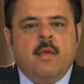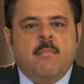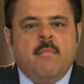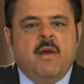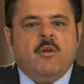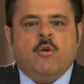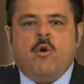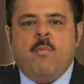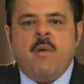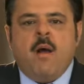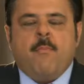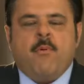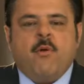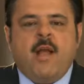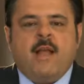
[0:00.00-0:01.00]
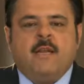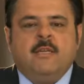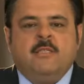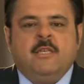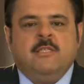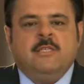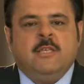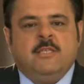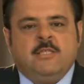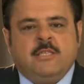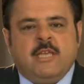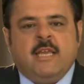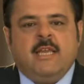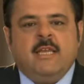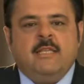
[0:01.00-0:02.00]
medical malpractice is the
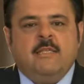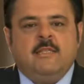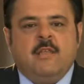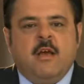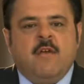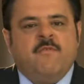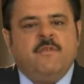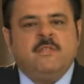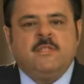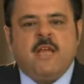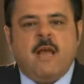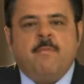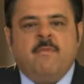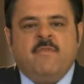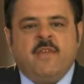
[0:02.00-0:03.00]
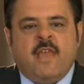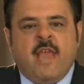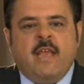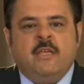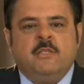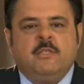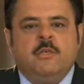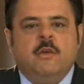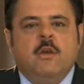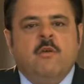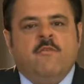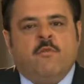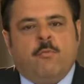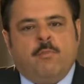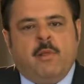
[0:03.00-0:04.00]
second toughest type of case
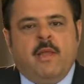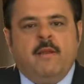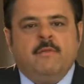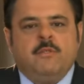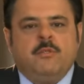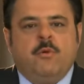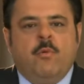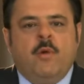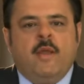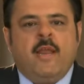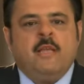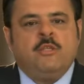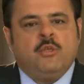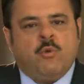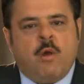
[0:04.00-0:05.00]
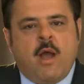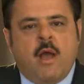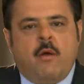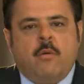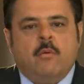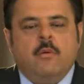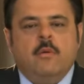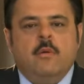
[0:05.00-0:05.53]
for plaintiffs to win at trial.